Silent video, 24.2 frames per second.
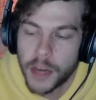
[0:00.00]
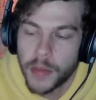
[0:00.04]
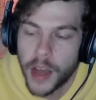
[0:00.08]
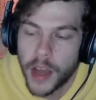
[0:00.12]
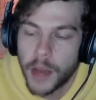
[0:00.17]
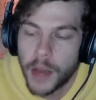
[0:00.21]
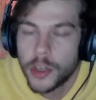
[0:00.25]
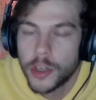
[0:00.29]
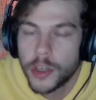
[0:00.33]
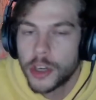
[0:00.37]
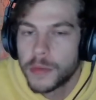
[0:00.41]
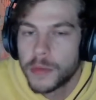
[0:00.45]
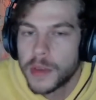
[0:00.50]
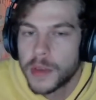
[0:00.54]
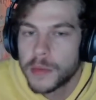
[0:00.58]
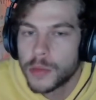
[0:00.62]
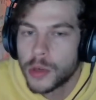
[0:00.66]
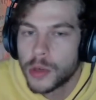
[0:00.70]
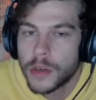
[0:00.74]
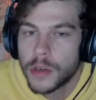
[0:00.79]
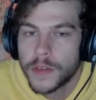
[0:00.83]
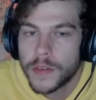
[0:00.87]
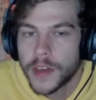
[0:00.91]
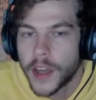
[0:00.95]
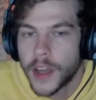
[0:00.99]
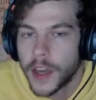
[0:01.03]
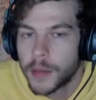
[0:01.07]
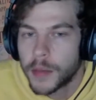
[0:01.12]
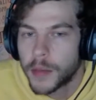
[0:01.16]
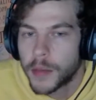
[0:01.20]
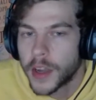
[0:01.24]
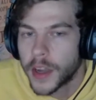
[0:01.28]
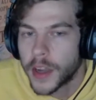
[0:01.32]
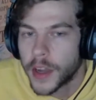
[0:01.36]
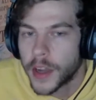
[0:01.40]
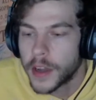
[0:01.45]
I'm a little bit more of an
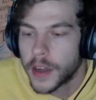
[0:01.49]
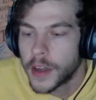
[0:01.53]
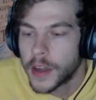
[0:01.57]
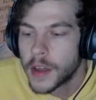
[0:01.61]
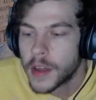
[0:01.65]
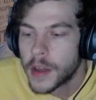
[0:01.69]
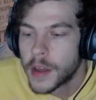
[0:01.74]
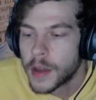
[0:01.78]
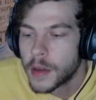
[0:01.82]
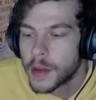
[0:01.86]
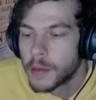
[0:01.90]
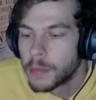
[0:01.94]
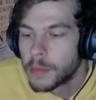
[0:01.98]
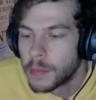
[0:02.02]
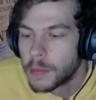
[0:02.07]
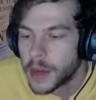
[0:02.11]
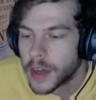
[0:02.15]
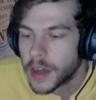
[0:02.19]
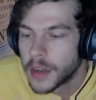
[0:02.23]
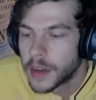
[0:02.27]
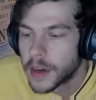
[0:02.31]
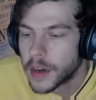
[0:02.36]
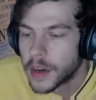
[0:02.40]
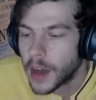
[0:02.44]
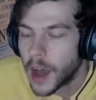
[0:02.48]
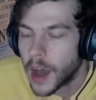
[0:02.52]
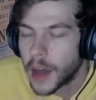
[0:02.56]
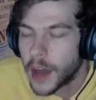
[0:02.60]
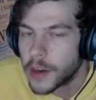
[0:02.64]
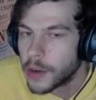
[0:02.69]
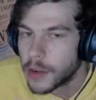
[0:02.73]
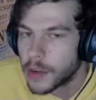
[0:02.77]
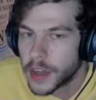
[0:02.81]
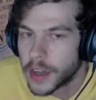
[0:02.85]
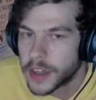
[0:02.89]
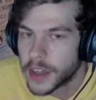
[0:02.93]
anime guy, but I
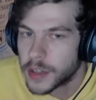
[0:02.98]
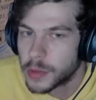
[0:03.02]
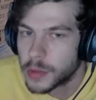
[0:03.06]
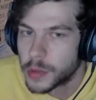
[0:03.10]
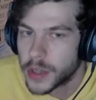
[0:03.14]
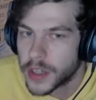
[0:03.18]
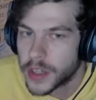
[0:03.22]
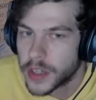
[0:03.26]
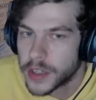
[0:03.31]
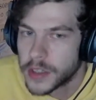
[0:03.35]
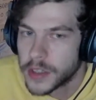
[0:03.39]
don't like to wait.